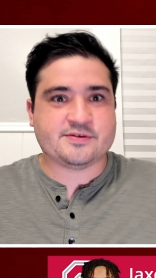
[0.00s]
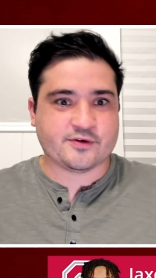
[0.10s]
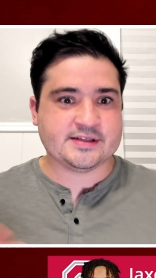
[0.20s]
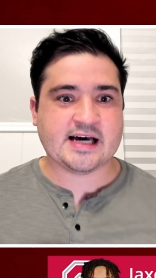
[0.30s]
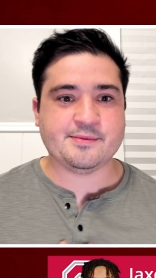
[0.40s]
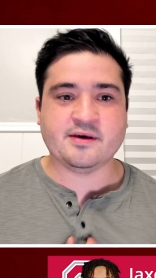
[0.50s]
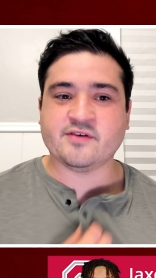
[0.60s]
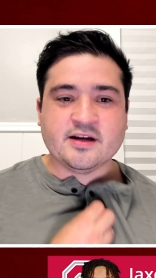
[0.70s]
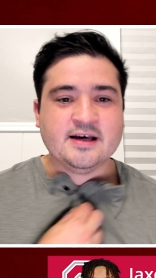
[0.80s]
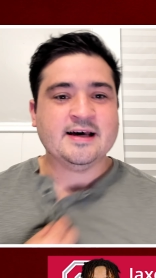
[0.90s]
for a time
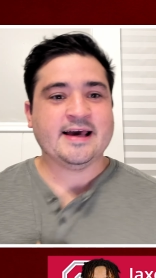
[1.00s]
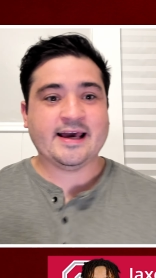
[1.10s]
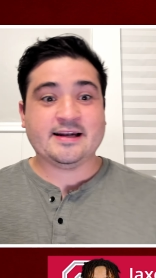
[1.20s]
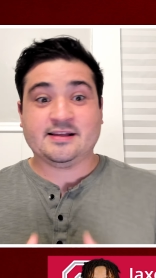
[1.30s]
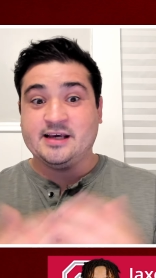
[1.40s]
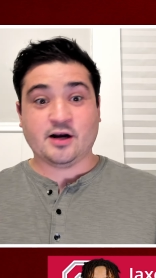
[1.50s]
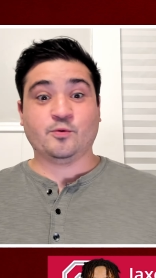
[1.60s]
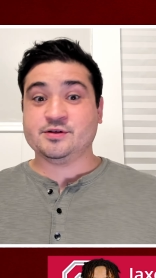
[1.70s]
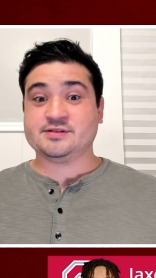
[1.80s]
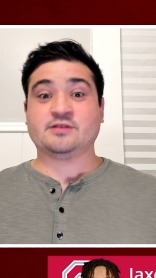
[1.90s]
even, and Garrett
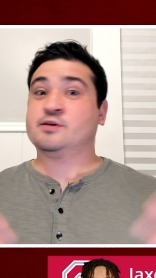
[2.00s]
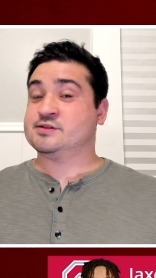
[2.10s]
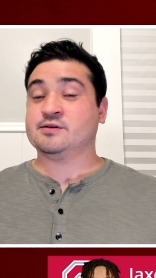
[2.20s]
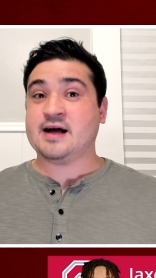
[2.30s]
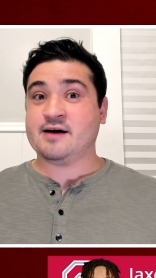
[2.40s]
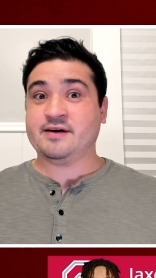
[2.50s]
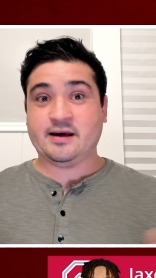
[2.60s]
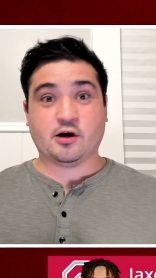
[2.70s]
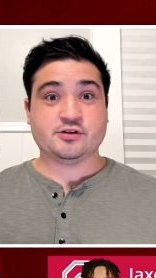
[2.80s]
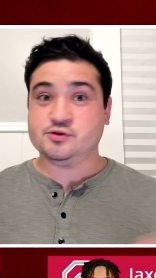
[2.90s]
Wilson, Chris
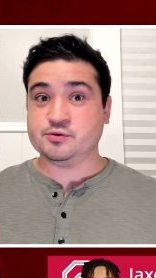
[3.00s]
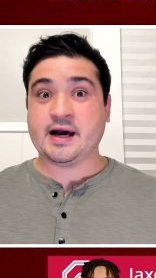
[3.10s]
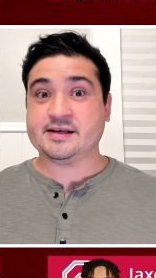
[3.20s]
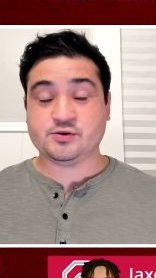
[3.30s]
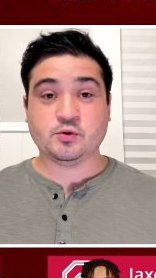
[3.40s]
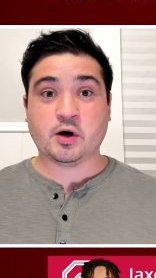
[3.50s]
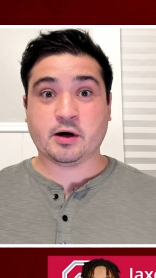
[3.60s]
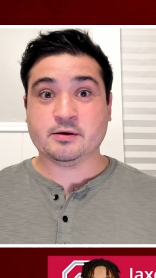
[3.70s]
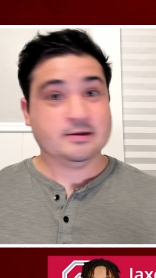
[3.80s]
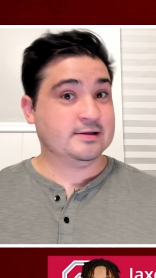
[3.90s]
Olave are two guys who
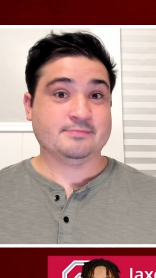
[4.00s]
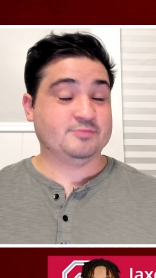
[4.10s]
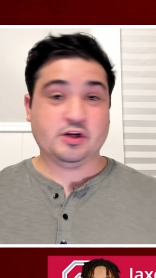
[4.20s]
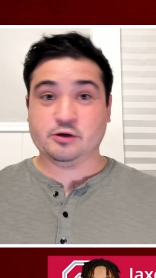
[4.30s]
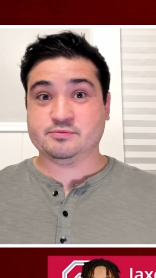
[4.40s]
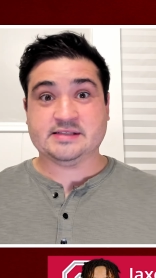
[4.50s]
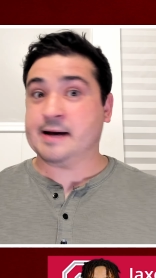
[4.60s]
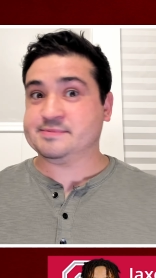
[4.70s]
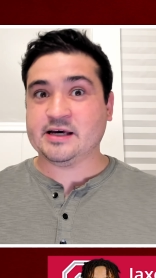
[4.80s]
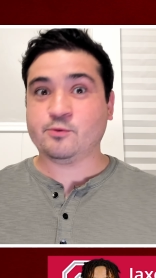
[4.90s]
are you know
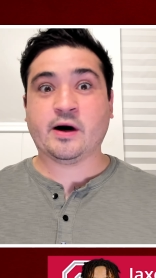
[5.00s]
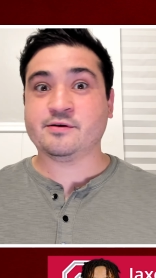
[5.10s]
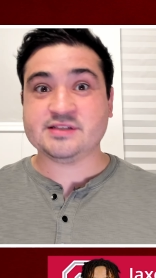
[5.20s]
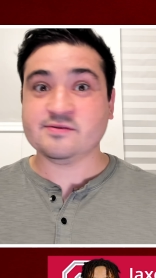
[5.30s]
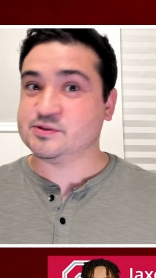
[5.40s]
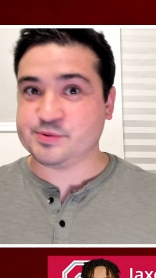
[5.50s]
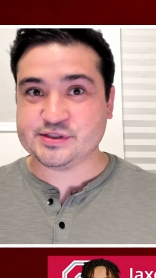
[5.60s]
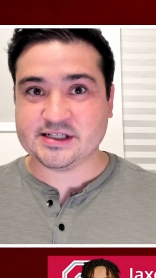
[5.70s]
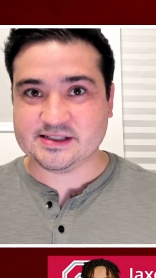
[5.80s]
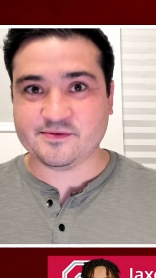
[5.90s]
top ten wide receivers
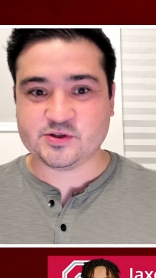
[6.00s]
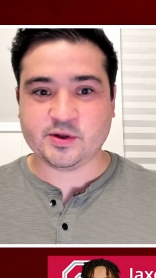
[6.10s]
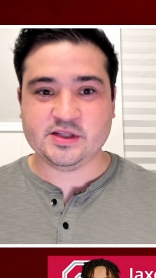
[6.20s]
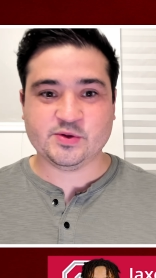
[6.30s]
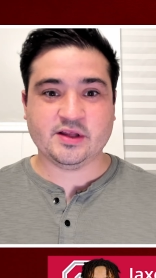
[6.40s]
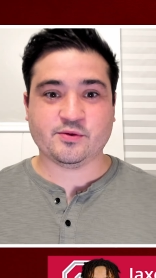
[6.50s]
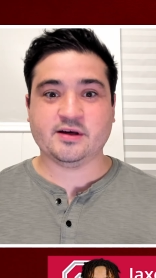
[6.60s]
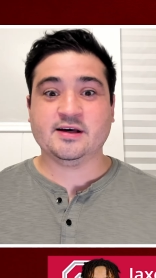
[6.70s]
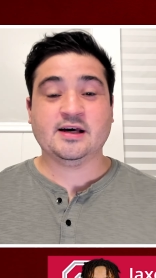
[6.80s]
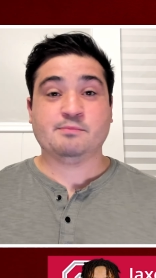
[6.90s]
projected for
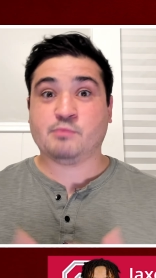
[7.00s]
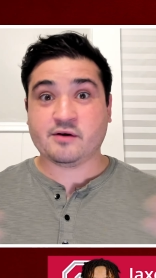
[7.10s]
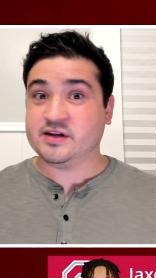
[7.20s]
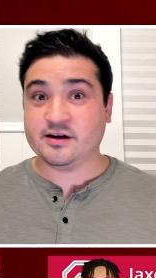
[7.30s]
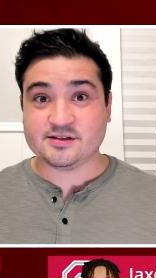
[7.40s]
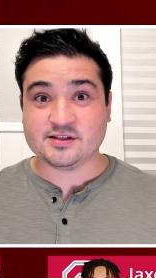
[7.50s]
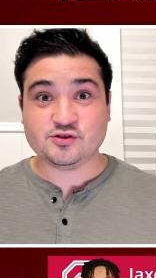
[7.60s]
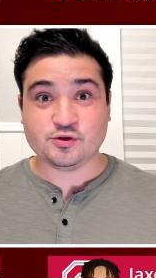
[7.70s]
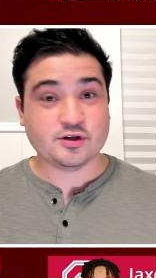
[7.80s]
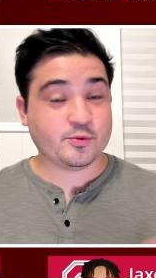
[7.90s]
2023. Marvin Harrison
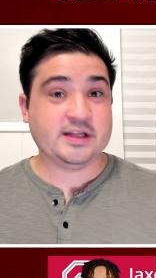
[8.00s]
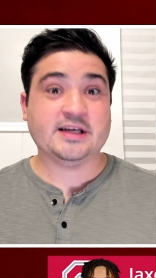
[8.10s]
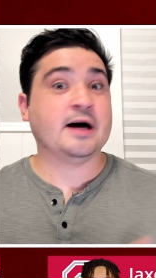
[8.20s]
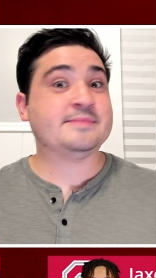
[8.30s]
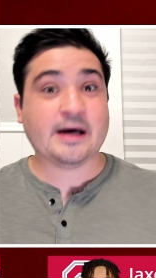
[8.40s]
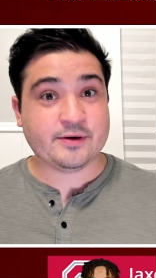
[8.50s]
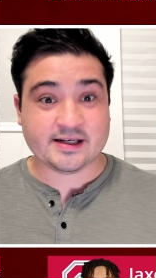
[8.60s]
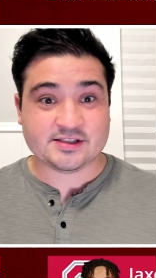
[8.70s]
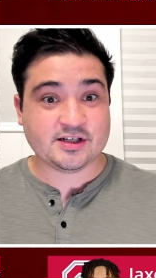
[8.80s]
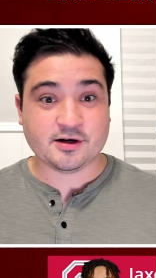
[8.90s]
Jr. when he comes out
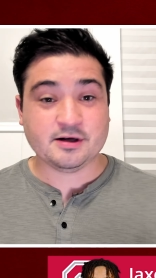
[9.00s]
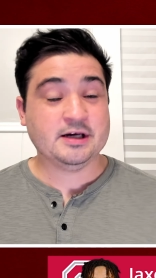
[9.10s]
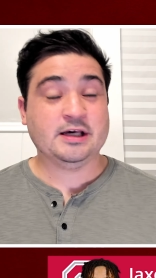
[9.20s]
next year